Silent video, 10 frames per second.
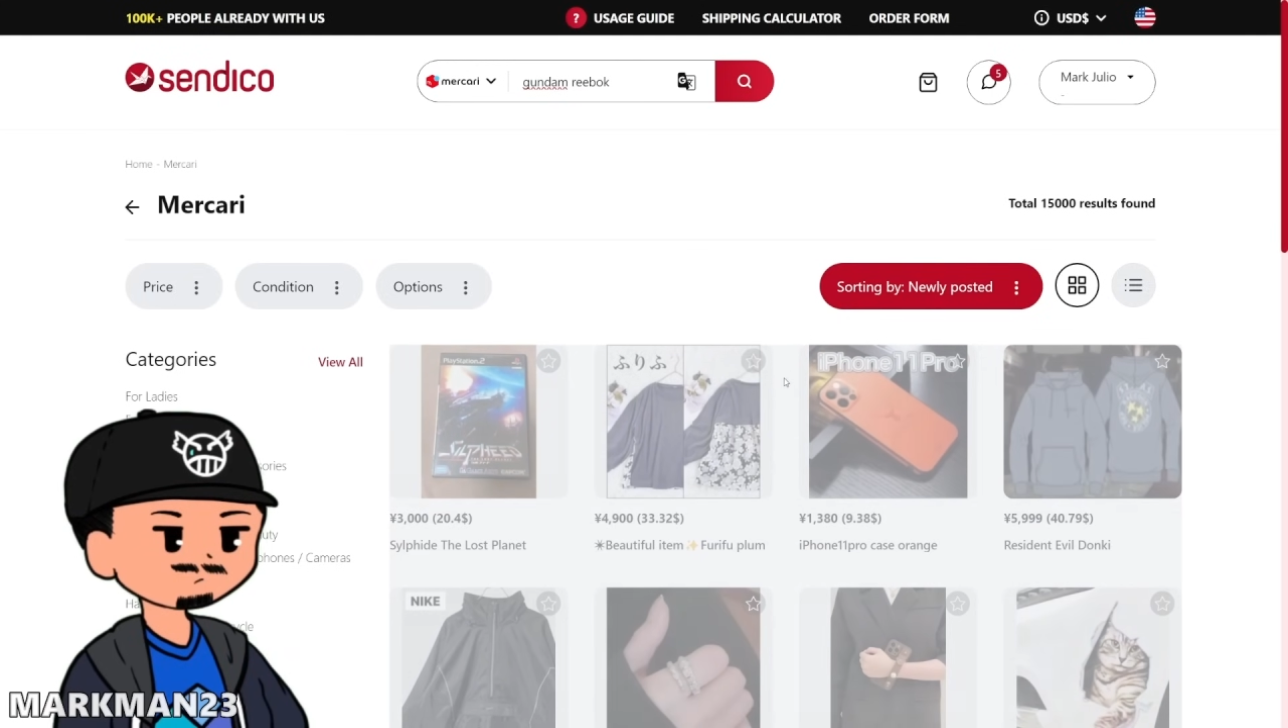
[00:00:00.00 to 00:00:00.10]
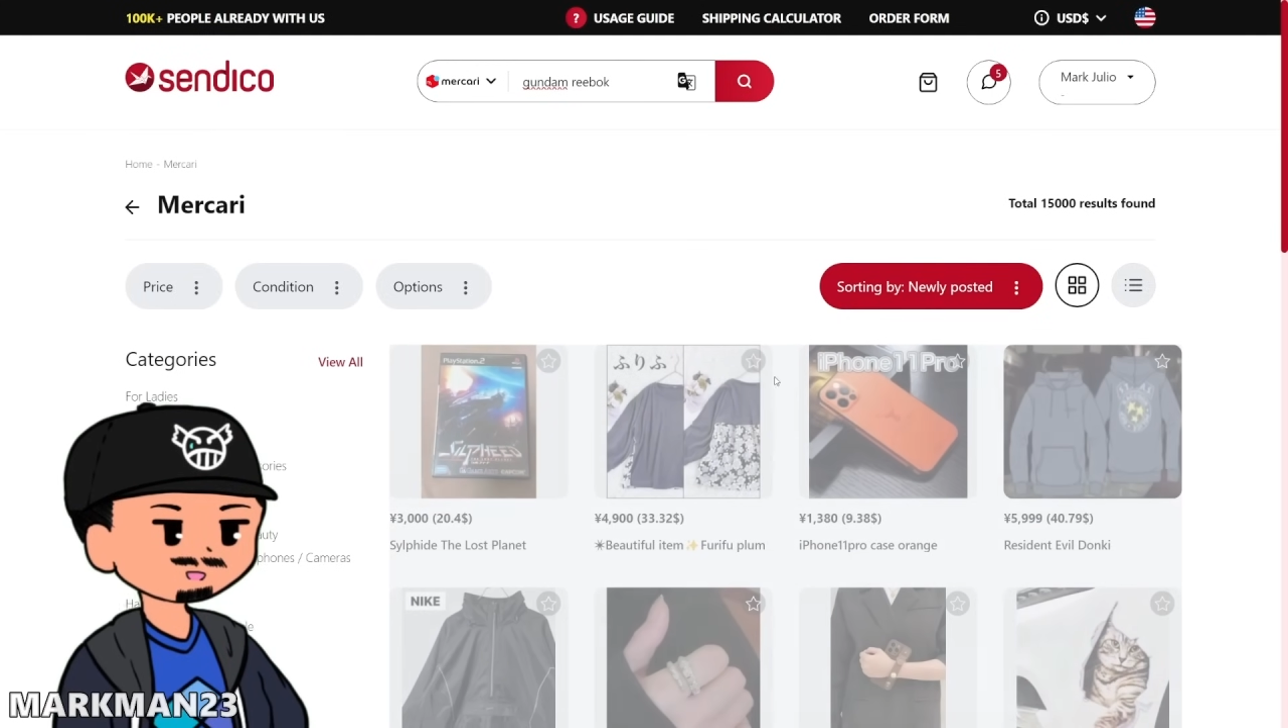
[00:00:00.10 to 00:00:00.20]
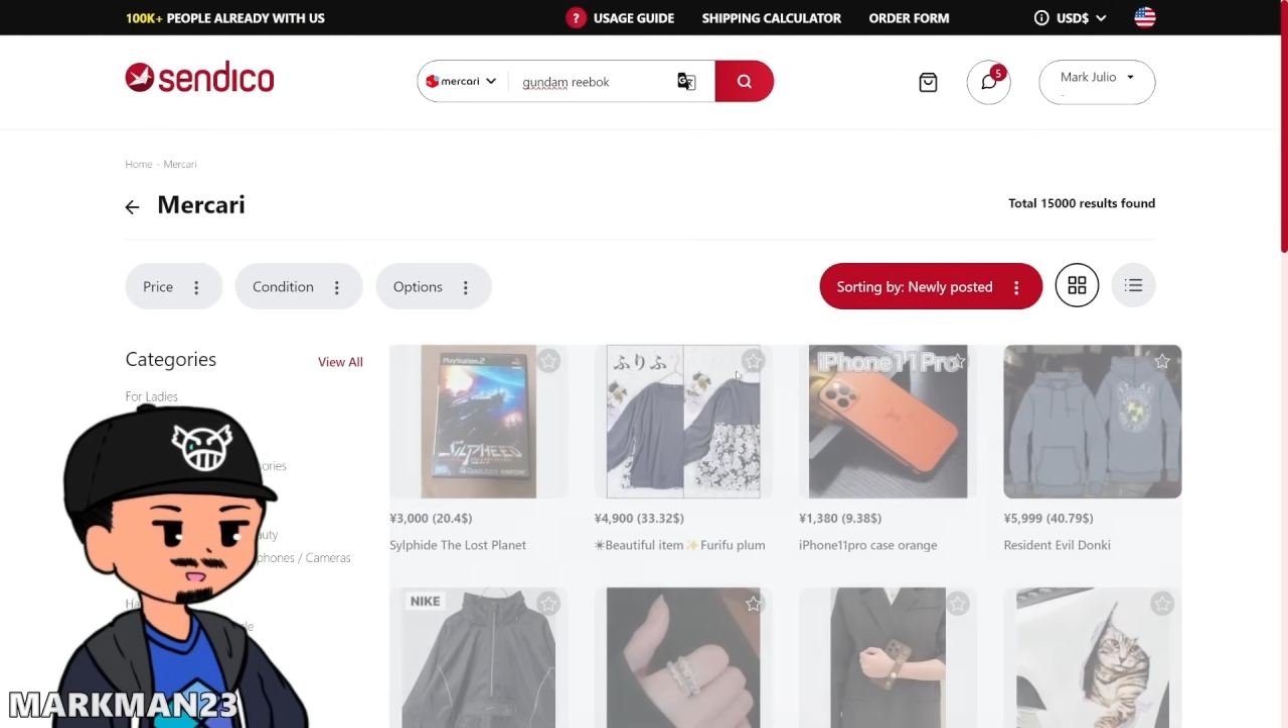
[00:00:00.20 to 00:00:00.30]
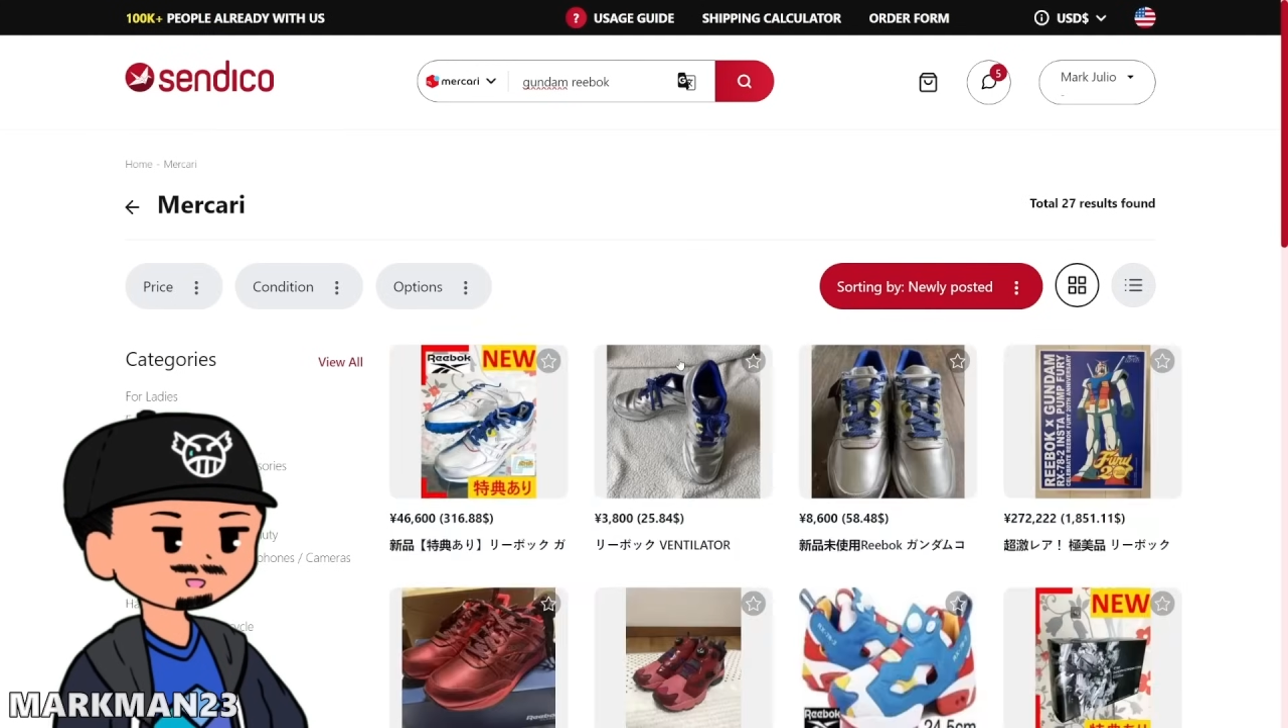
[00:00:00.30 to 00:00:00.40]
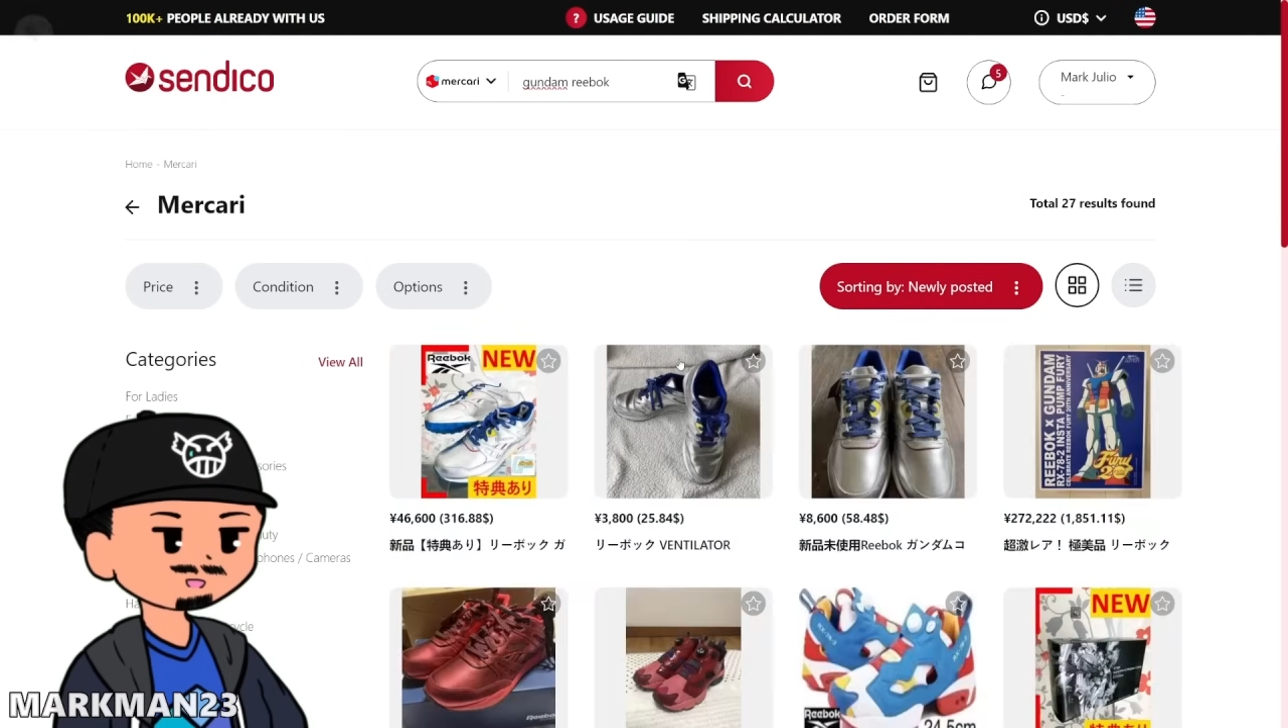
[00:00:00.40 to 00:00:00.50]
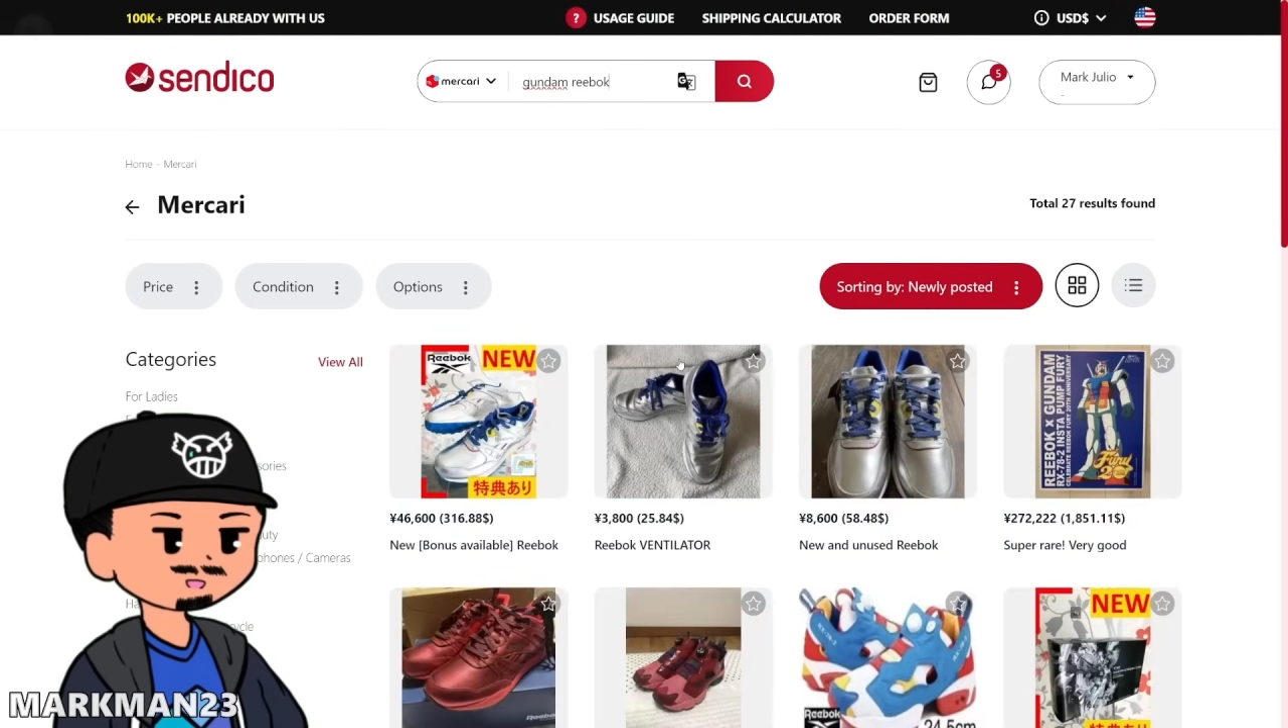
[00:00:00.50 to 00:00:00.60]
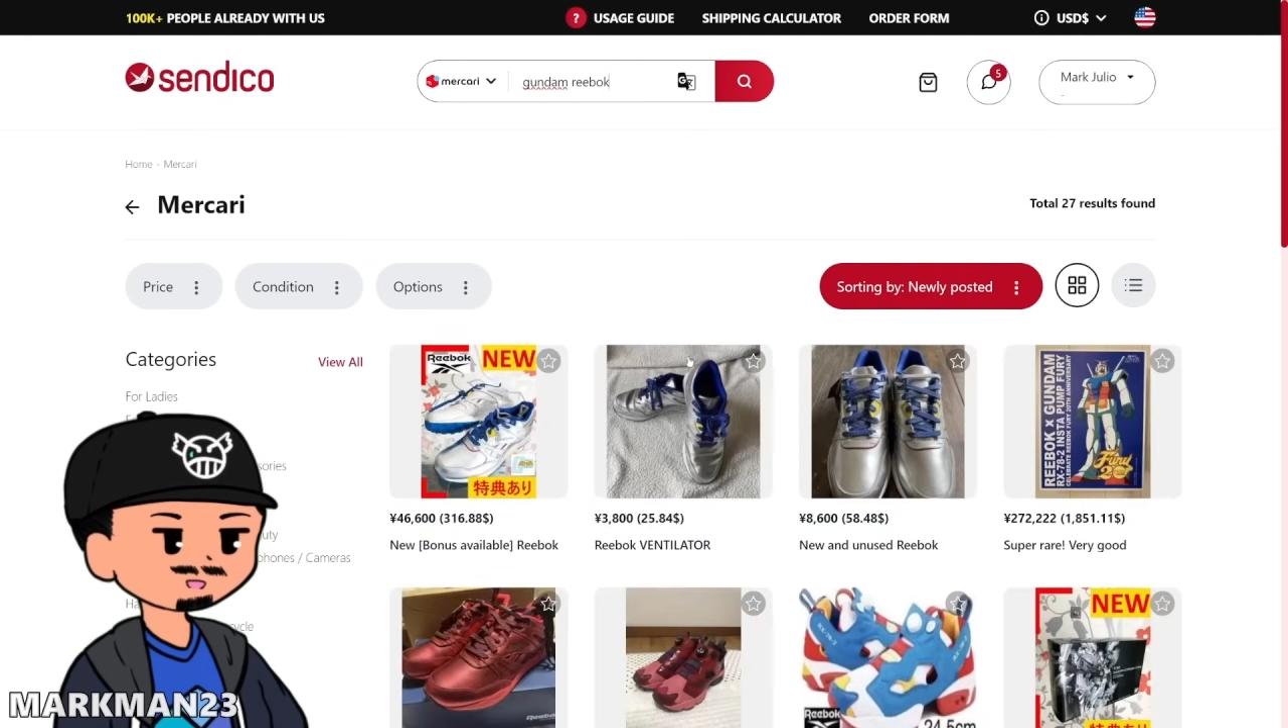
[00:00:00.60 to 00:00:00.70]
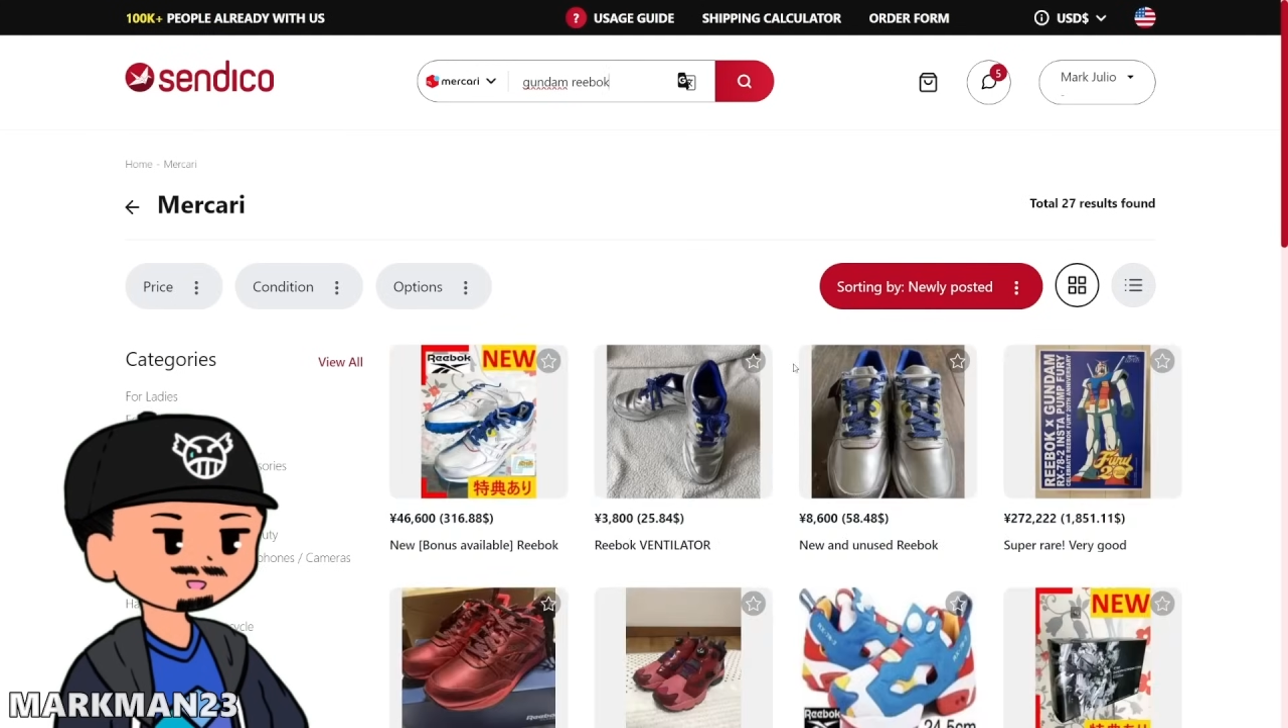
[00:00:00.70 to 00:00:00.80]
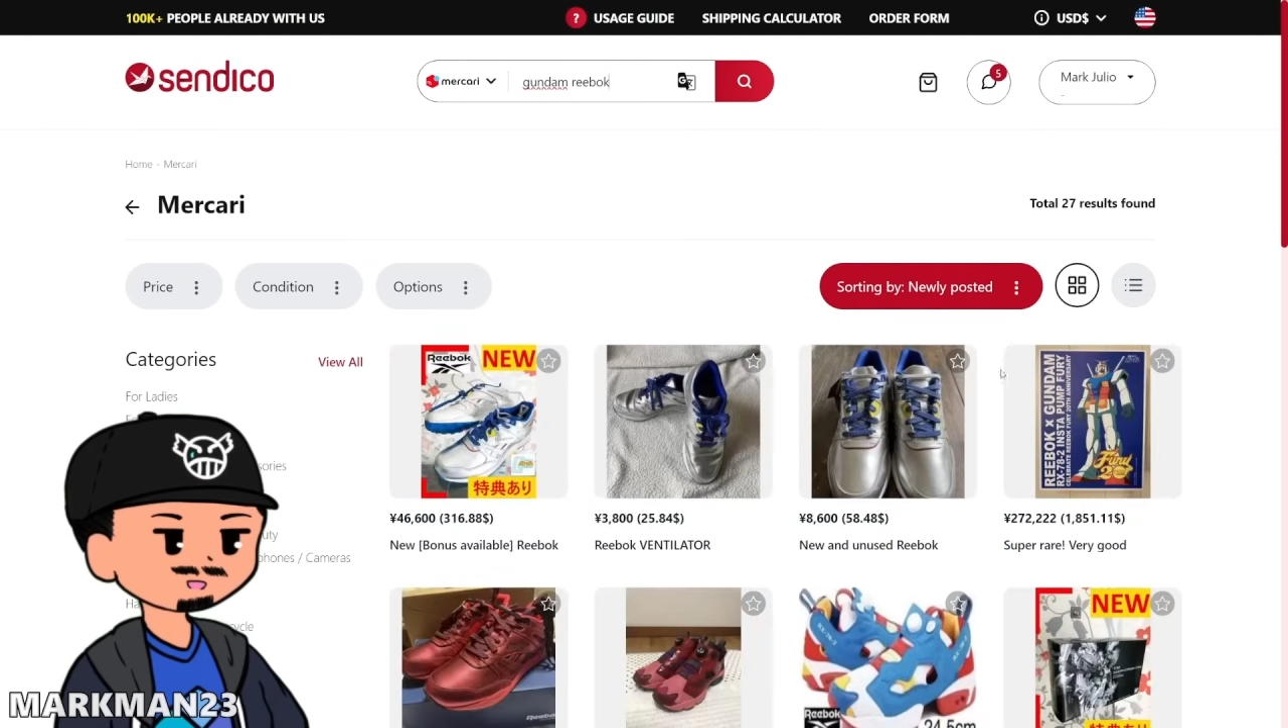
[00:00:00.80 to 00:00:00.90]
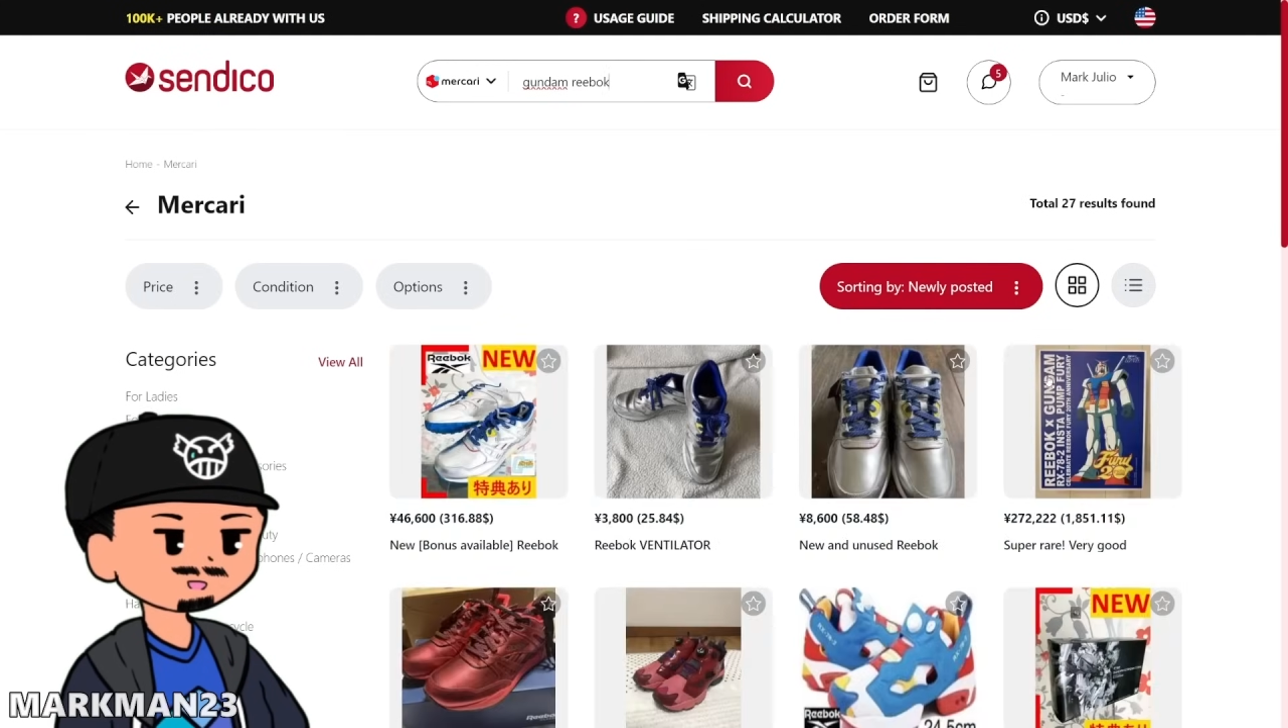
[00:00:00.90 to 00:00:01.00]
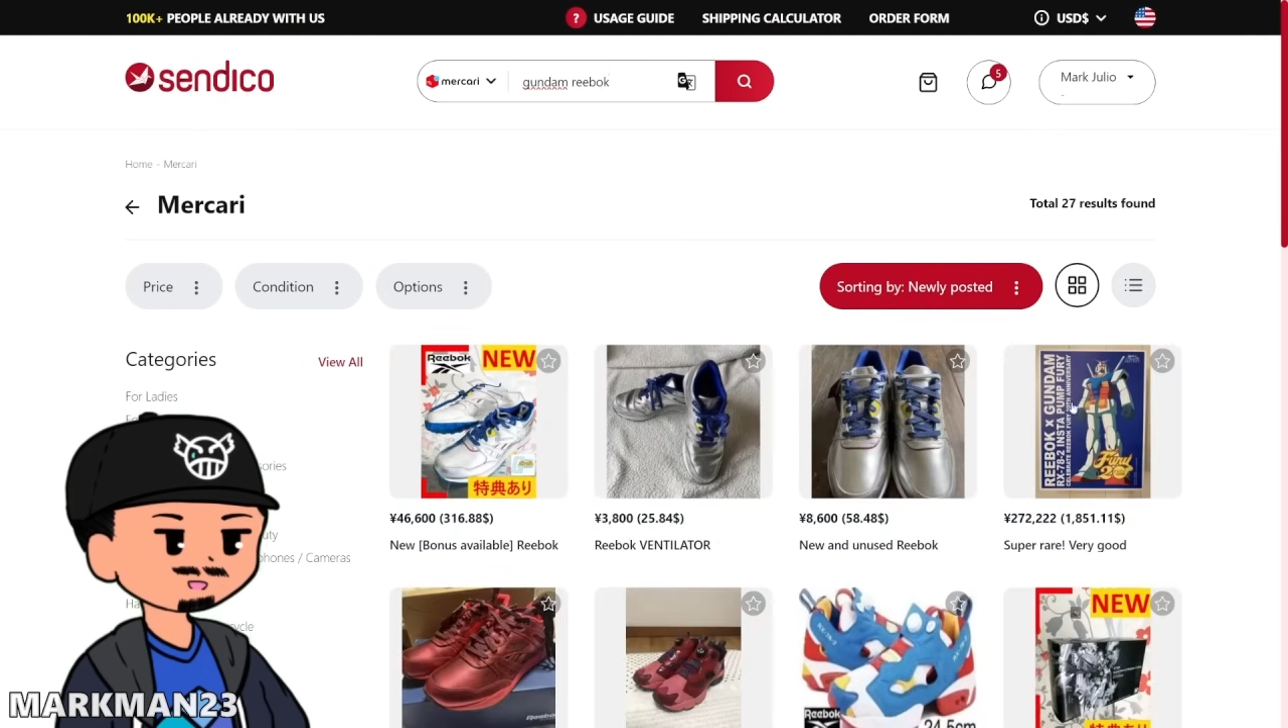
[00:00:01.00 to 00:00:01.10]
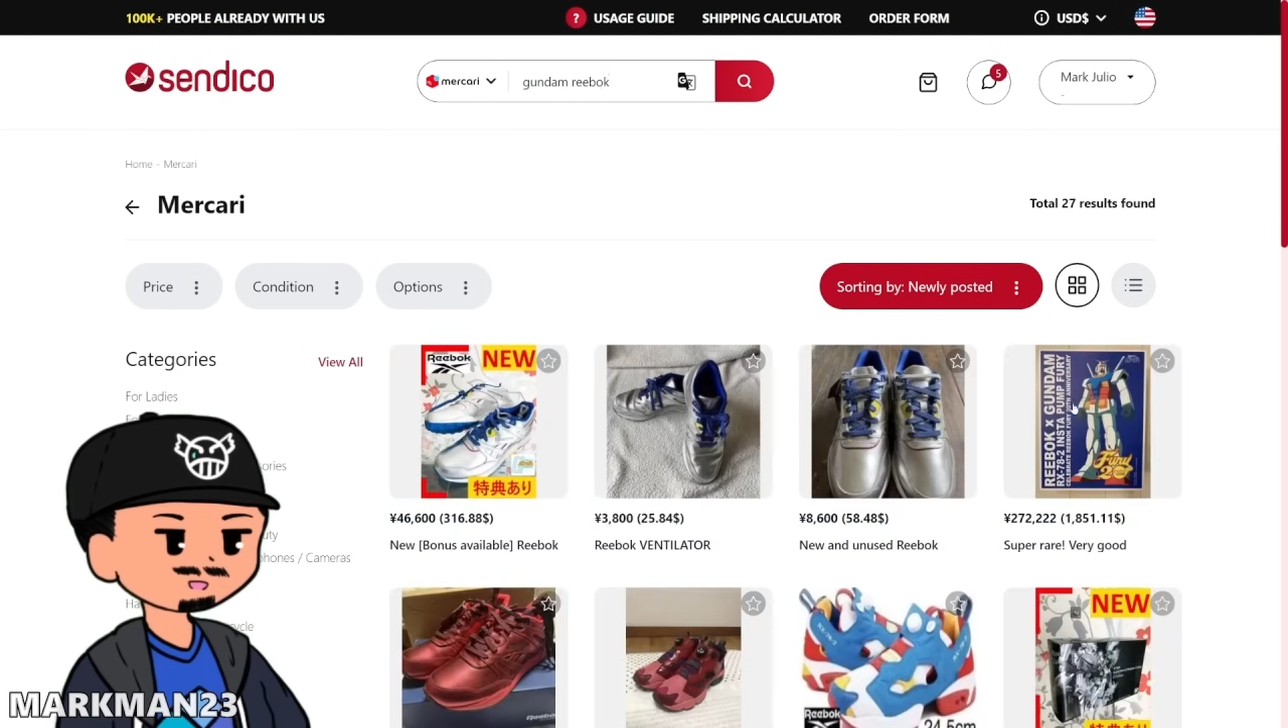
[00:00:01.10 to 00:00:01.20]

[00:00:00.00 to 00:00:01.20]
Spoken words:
like Yahoo Auctions